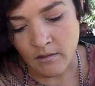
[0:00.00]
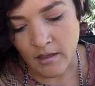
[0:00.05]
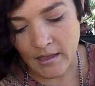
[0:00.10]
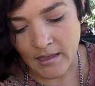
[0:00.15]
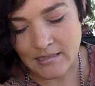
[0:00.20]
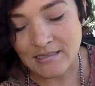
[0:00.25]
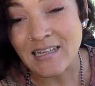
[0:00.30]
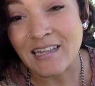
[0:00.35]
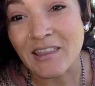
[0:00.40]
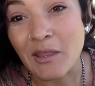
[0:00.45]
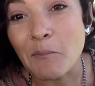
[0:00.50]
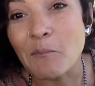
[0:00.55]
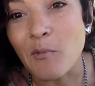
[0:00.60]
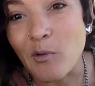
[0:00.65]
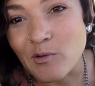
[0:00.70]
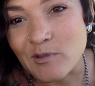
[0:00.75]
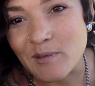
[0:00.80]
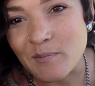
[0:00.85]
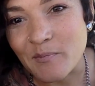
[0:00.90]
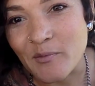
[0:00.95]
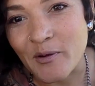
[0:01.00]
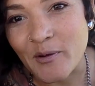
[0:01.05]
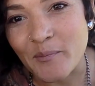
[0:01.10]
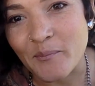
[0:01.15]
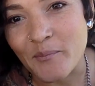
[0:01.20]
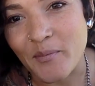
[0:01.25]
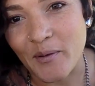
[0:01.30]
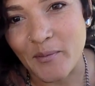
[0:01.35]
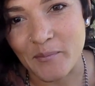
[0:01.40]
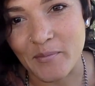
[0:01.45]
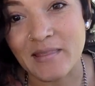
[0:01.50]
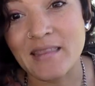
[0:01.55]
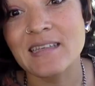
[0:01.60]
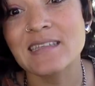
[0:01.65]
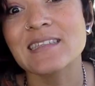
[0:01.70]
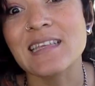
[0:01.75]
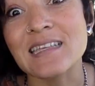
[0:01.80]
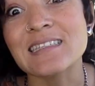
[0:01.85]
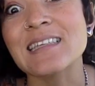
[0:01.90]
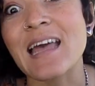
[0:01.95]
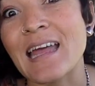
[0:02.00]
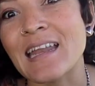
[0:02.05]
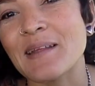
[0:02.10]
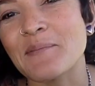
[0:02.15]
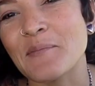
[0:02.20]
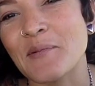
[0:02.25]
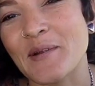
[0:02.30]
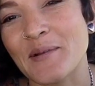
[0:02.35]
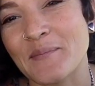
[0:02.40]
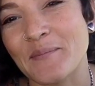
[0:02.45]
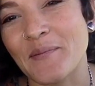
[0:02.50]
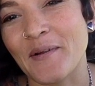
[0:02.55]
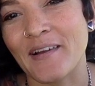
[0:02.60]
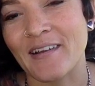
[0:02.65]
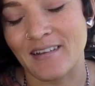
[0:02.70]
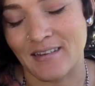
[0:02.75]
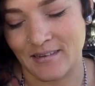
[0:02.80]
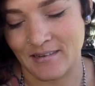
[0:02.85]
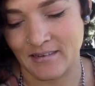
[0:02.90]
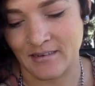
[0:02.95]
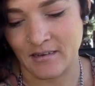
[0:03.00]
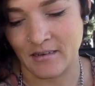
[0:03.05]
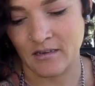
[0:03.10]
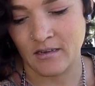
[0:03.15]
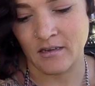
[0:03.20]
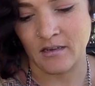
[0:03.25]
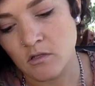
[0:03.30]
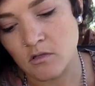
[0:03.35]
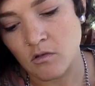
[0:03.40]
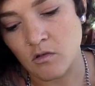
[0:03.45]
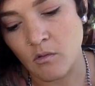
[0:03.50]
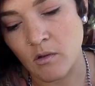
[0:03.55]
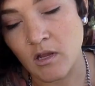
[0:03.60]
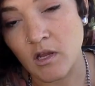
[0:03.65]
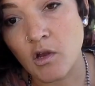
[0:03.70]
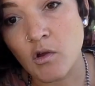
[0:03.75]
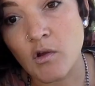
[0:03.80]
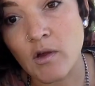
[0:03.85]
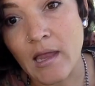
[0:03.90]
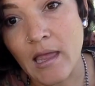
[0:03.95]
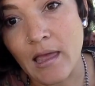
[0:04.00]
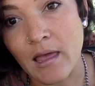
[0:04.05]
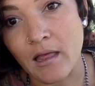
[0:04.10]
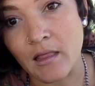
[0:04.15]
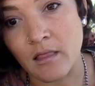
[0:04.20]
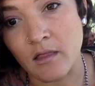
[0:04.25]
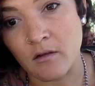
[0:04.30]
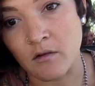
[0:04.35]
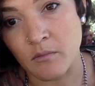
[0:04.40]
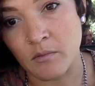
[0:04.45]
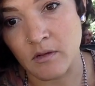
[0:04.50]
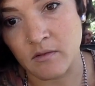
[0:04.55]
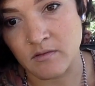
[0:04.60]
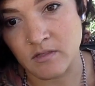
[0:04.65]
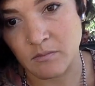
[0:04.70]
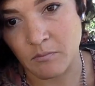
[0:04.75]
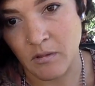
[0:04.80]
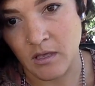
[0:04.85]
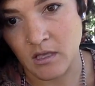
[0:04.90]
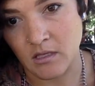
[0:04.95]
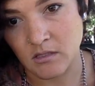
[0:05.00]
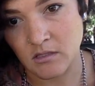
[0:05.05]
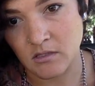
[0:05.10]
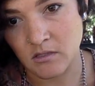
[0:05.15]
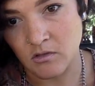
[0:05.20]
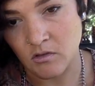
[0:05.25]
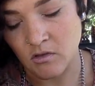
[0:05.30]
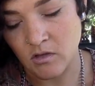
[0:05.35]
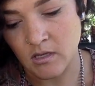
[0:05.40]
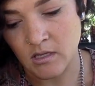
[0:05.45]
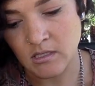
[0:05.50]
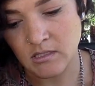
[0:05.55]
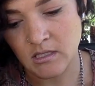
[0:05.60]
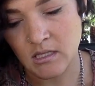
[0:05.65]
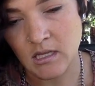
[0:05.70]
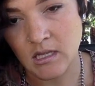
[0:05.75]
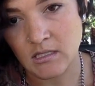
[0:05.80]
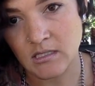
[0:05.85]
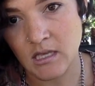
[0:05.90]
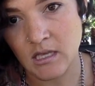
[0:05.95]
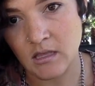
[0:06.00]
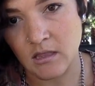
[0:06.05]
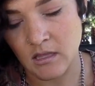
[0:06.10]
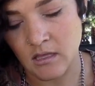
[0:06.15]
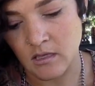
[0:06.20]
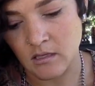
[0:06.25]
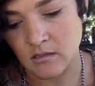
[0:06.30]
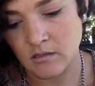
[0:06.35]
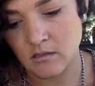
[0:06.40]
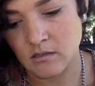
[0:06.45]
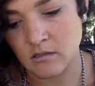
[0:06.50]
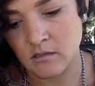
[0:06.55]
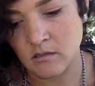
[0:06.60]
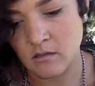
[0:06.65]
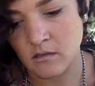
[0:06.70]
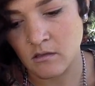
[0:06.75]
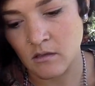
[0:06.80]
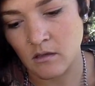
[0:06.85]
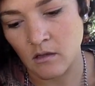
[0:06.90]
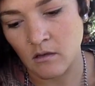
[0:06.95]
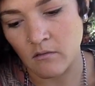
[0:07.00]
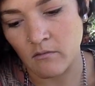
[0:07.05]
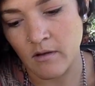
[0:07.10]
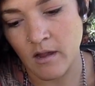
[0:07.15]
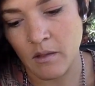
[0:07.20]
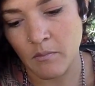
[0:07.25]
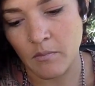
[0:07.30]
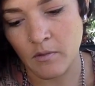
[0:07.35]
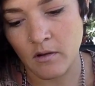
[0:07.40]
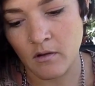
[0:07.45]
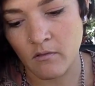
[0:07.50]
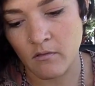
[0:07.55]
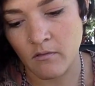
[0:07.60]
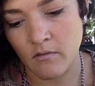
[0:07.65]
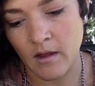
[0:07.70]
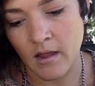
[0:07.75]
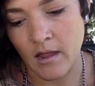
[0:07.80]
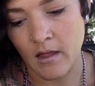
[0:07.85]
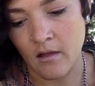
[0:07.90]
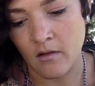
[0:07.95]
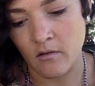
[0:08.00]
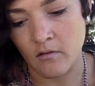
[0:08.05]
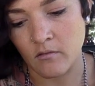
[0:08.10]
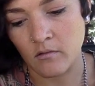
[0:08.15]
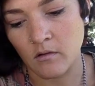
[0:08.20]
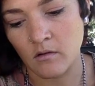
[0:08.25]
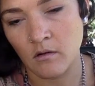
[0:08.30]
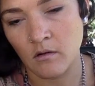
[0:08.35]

I guess not the most important part, but this is an important part. So you want to create a little bit of space. So you guys are going to take this and wrap it around